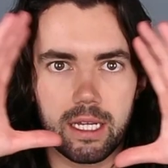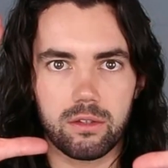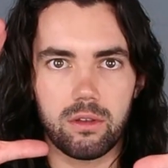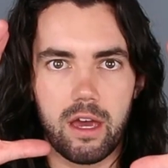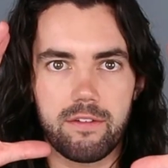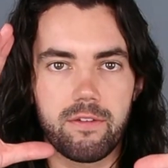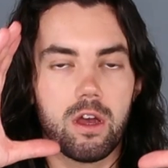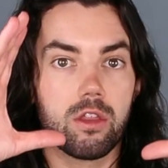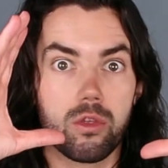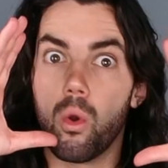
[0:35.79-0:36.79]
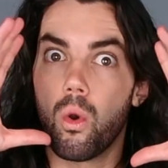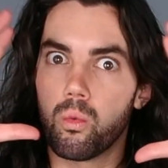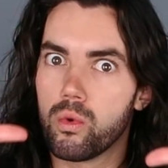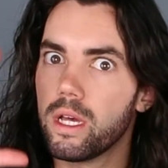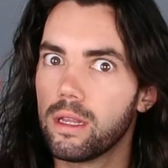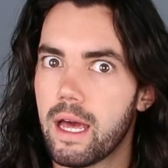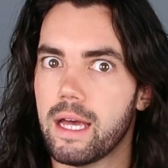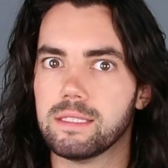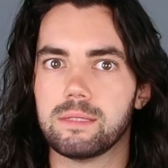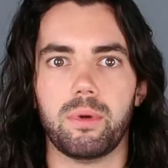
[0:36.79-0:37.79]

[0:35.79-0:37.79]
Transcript: at their life through a real lens,